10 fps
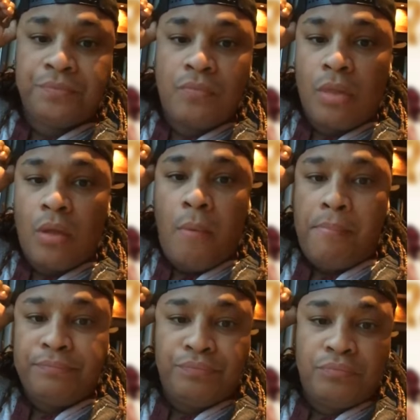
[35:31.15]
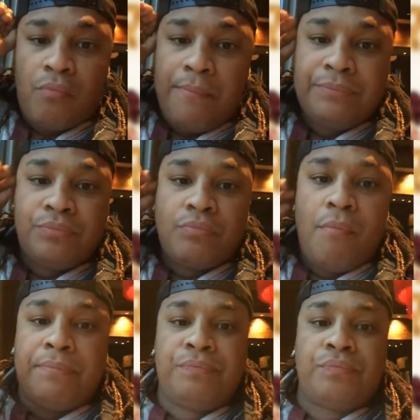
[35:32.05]
I do need to talk to her about coming
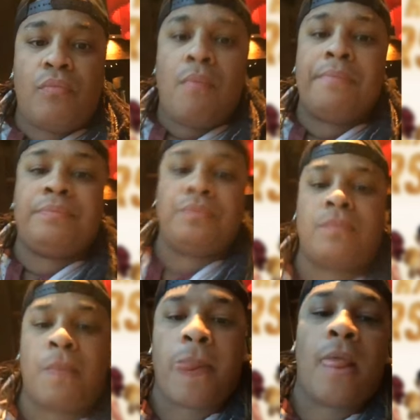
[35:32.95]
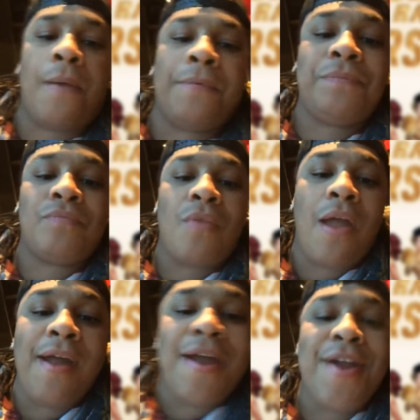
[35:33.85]
back to the beach. Lord,
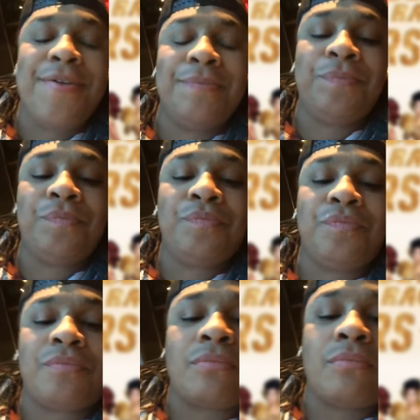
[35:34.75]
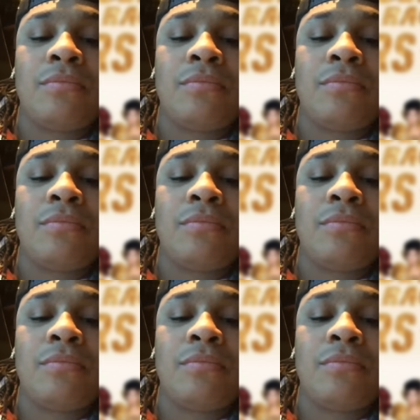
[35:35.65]
fix, j- fix it, Jesus.